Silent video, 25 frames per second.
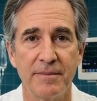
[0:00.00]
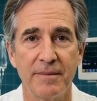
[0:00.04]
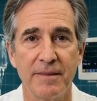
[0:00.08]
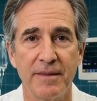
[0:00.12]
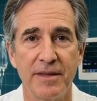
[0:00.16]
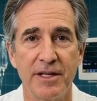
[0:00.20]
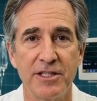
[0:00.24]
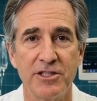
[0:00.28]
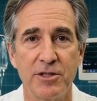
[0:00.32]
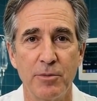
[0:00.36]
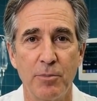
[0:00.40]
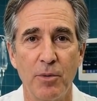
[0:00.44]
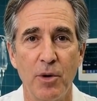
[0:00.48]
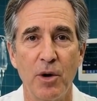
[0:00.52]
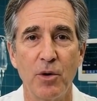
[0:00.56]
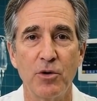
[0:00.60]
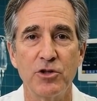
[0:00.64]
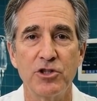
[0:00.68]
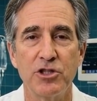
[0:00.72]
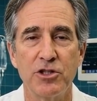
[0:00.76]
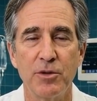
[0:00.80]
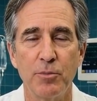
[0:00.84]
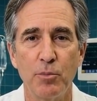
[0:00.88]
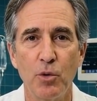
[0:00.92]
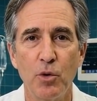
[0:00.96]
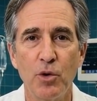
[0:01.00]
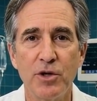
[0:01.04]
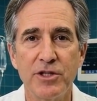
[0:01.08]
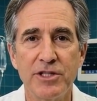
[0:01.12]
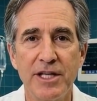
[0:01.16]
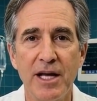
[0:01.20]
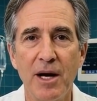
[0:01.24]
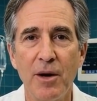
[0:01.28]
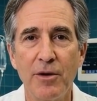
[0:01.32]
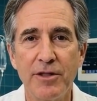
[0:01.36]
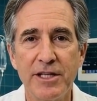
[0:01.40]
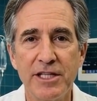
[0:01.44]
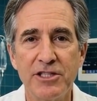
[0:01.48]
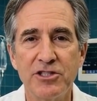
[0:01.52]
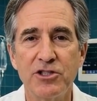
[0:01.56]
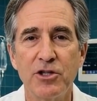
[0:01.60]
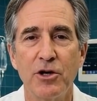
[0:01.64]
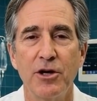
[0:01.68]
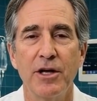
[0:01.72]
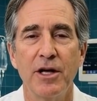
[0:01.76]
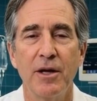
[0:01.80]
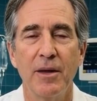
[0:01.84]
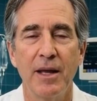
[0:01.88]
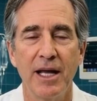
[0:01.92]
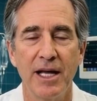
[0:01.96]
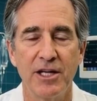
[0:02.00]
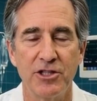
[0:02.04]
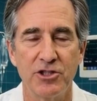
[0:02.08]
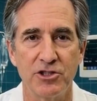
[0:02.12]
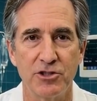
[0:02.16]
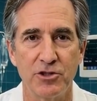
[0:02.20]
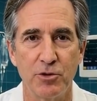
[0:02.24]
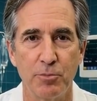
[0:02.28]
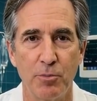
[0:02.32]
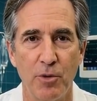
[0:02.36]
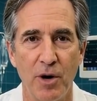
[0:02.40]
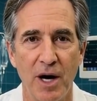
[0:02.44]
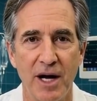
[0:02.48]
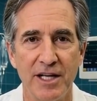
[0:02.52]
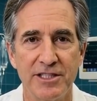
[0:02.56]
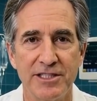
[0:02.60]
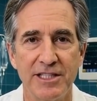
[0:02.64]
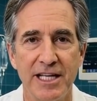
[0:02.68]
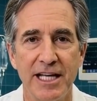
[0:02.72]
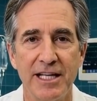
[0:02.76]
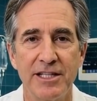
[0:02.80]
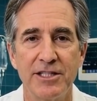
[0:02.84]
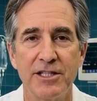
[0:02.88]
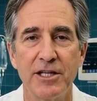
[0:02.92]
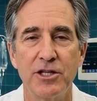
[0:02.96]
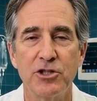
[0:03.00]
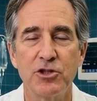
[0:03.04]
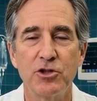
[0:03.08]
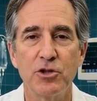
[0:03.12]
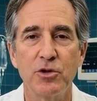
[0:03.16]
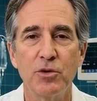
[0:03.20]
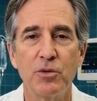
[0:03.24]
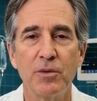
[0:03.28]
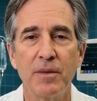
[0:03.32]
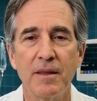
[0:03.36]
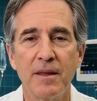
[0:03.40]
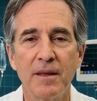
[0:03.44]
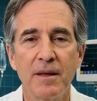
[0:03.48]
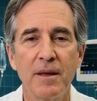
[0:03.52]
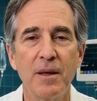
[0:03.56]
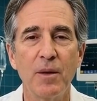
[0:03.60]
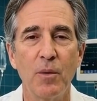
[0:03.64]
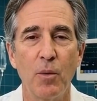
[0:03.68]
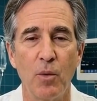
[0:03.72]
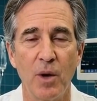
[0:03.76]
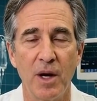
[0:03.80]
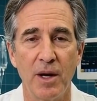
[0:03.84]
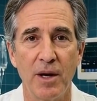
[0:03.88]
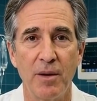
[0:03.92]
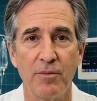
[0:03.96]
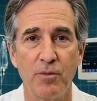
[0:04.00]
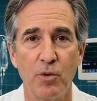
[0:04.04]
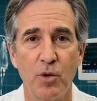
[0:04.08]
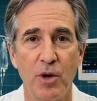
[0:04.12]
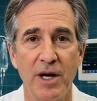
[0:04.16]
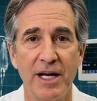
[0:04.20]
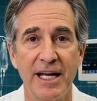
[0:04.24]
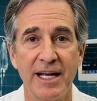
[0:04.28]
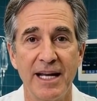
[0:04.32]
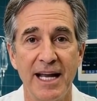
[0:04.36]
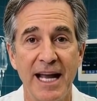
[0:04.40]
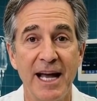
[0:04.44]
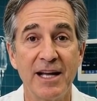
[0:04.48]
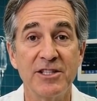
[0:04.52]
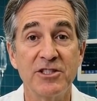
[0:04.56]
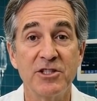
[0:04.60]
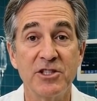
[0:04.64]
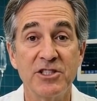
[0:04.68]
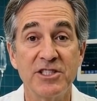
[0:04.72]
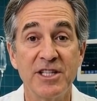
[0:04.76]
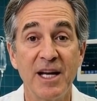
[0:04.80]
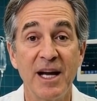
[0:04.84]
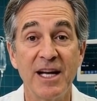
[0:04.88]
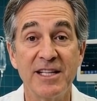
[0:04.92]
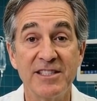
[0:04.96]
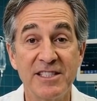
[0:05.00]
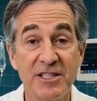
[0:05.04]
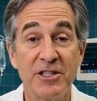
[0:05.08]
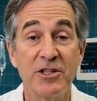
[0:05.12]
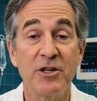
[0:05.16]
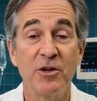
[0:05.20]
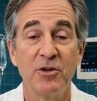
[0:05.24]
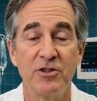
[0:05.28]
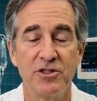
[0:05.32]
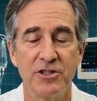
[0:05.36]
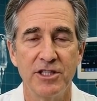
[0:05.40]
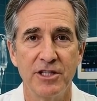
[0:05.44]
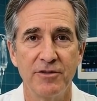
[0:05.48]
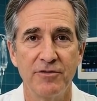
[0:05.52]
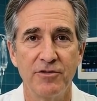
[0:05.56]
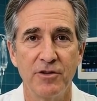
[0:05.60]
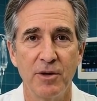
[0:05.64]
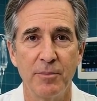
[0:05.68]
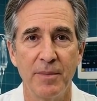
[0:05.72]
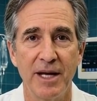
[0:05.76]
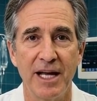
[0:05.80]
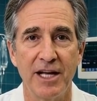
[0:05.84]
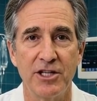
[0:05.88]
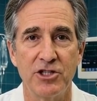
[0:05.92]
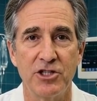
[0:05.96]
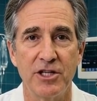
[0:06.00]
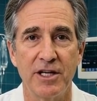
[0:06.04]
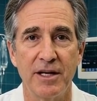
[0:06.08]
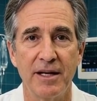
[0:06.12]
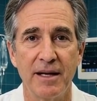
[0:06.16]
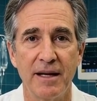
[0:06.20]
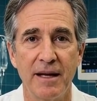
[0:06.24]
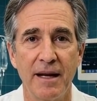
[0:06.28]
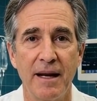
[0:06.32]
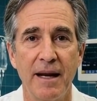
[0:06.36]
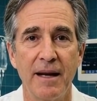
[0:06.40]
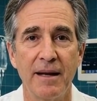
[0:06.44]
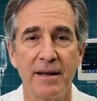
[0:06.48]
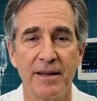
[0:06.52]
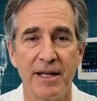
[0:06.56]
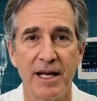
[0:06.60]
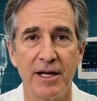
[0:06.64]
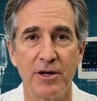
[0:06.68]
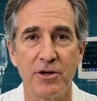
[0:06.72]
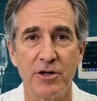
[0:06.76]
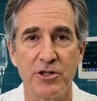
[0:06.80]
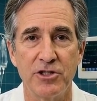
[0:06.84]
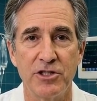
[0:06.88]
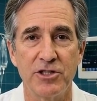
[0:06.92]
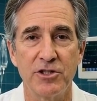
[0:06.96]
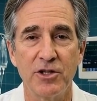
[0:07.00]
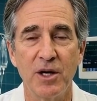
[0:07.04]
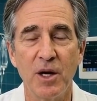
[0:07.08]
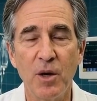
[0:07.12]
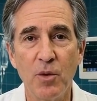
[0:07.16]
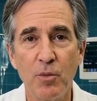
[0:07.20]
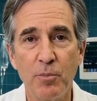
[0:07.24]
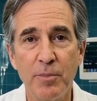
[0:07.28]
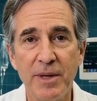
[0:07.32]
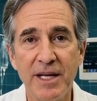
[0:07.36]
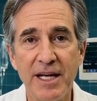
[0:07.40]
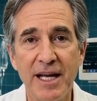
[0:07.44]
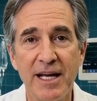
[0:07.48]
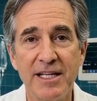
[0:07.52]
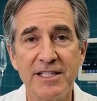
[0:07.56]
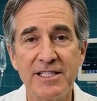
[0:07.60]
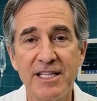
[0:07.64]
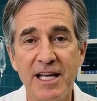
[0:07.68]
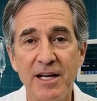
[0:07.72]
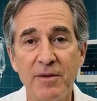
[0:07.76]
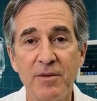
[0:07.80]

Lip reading: This approach supports healthy circulation to prostate tissue while avoiding exercise-induced inflammation that could slow PSA